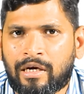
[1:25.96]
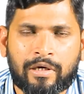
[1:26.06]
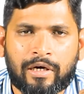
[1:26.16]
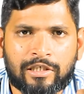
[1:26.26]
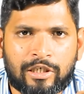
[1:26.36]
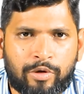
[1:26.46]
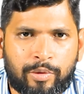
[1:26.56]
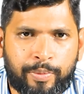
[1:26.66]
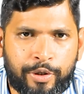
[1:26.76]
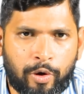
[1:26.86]
customer
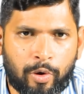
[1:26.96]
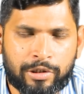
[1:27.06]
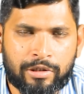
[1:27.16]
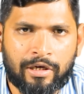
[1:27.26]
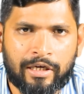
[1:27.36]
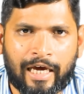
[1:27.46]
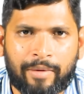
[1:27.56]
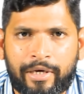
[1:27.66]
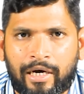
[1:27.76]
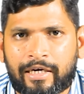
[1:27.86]
POs can
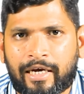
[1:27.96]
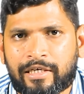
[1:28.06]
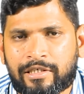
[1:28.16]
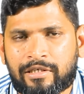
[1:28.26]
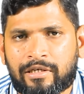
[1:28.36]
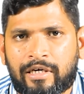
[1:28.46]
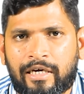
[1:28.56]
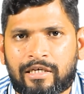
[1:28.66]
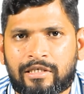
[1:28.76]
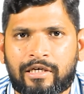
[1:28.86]
be attached
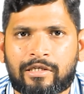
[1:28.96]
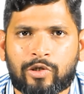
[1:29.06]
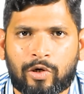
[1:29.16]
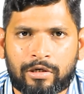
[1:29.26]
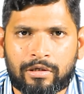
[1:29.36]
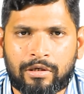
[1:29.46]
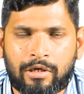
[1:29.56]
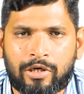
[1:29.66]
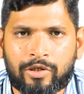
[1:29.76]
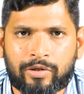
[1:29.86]
in a sales order.
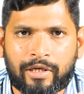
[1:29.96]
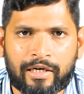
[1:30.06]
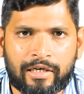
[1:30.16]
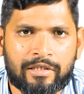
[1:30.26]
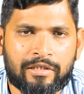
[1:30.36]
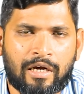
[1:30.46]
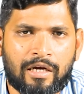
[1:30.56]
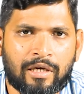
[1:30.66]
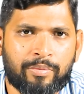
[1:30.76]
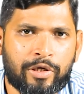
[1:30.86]
So there is
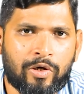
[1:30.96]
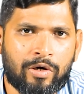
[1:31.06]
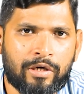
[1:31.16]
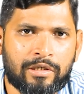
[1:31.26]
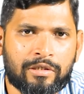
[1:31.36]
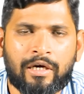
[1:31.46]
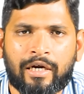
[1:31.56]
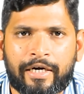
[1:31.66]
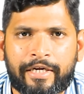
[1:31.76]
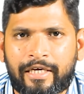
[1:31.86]
something called as
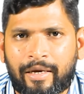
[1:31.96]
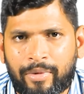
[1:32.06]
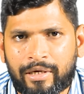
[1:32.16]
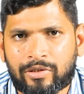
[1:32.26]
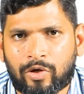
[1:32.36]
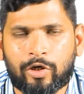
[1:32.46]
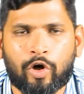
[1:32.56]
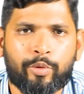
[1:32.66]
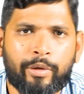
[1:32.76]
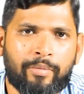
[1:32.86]
DMS, or
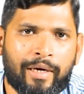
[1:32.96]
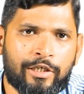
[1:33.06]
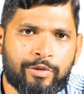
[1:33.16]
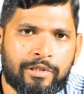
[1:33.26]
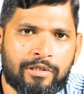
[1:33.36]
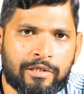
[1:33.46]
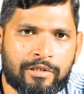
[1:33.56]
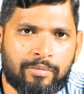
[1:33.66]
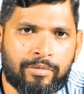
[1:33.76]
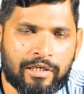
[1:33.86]
document management
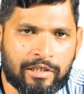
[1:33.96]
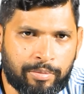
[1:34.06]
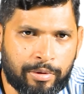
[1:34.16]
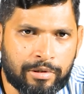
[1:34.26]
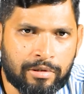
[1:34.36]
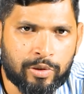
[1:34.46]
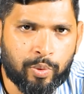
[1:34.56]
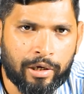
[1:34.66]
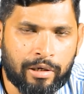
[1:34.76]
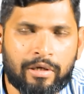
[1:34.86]
system, in SAP Business
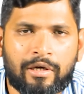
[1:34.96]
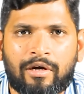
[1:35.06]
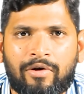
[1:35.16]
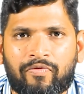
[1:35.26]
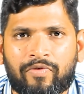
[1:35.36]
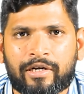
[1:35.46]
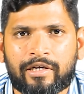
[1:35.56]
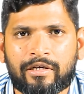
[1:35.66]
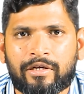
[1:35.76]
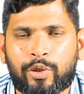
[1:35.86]
One,
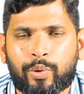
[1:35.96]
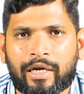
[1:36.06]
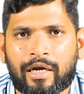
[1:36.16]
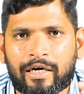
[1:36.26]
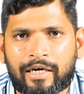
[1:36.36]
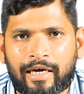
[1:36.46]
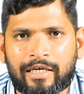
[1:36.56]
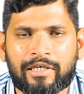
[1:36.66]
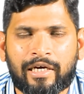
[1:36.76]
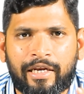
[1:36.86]
wherein you can
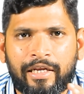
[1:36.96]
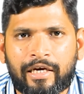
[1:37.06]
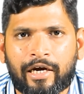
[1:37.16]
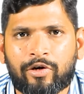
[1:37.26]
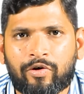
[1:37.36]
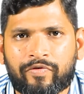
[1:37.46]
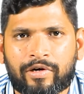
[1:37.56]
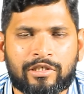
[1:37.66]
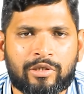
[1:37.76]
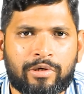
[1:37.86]
attach any kind of
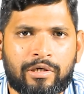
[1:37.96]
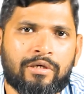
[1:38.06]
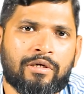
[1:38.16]
customer